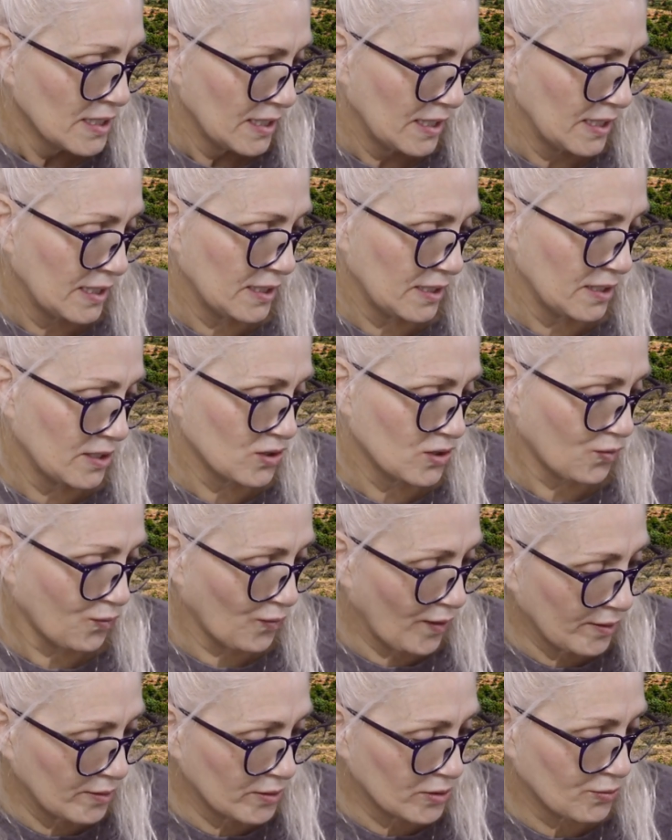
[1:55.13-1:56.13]
It is
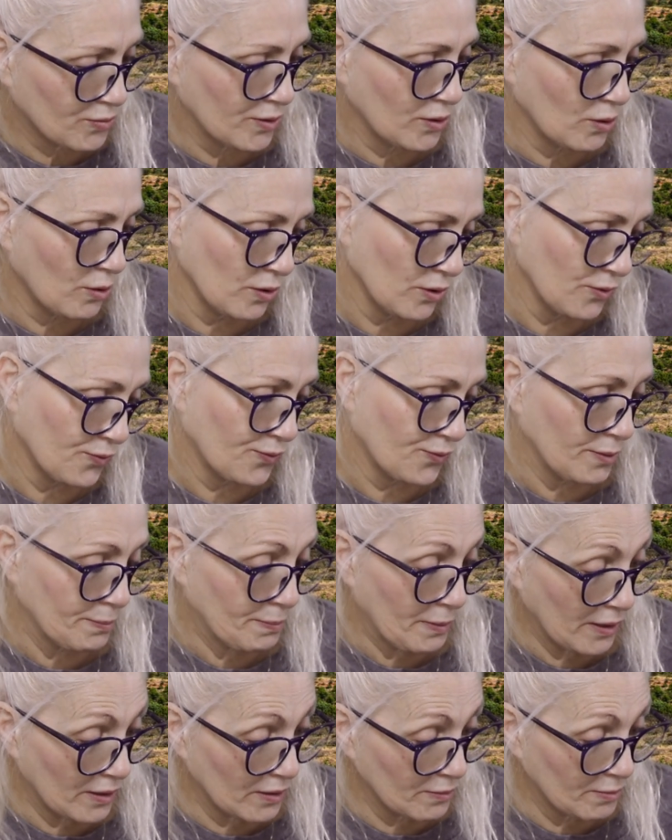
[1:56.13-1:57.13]
fragrance free, oil free,
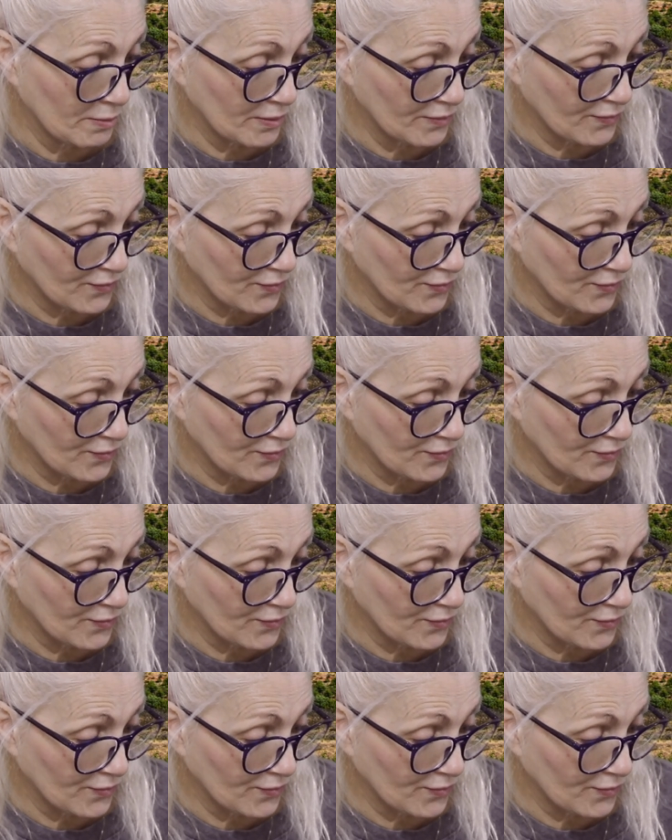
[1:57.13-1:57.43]
paraben